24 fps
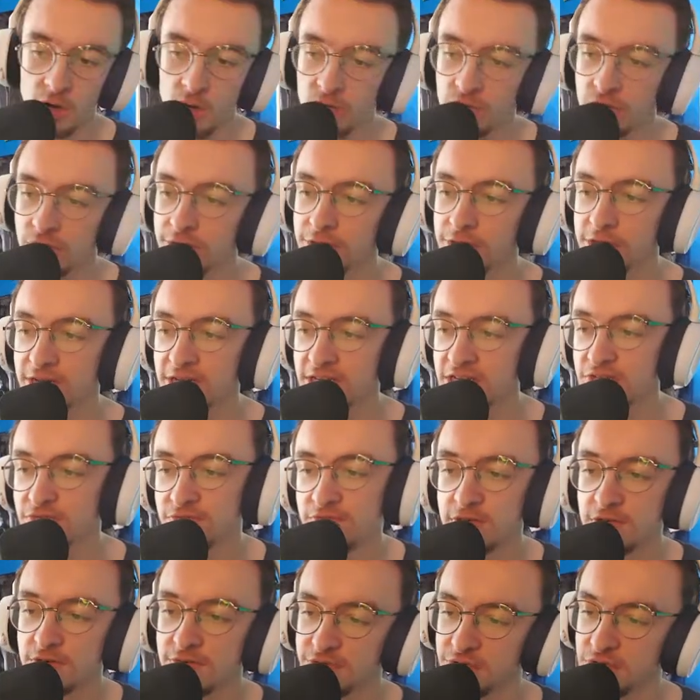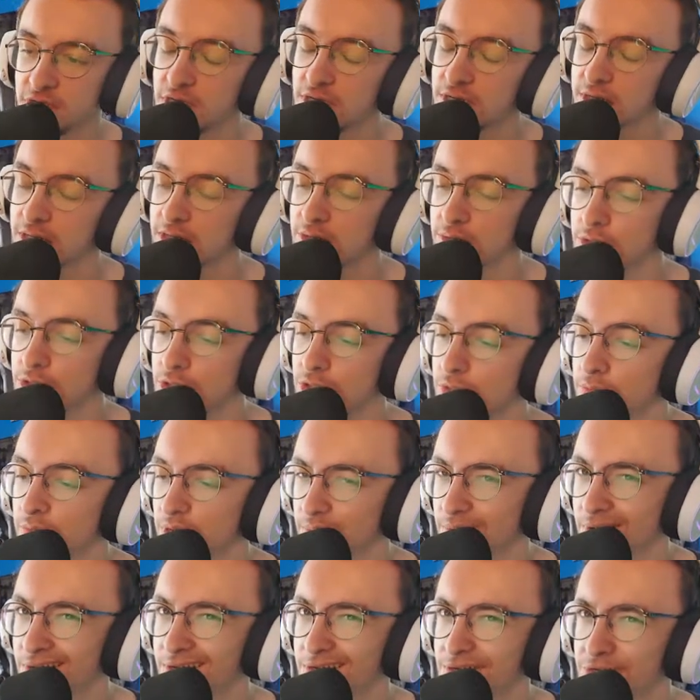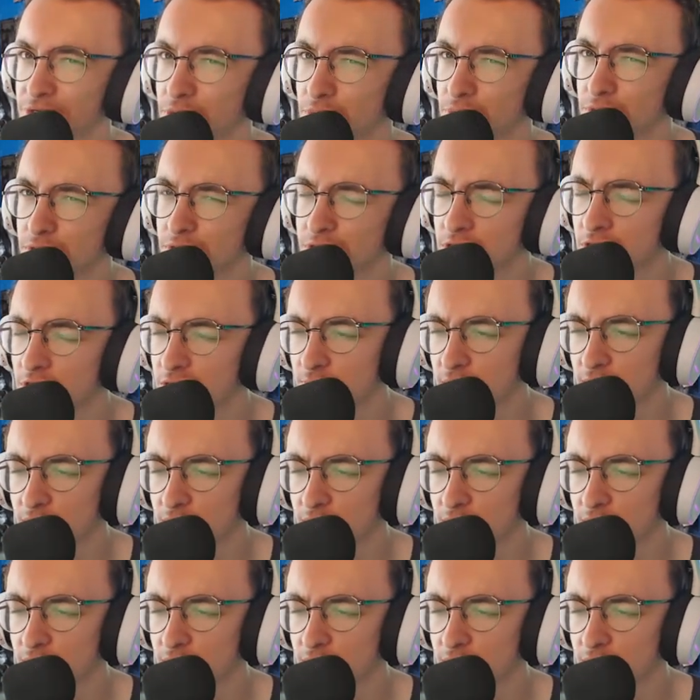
wonder what the next Evolve skin they'll do. Maybe like a Dota skin,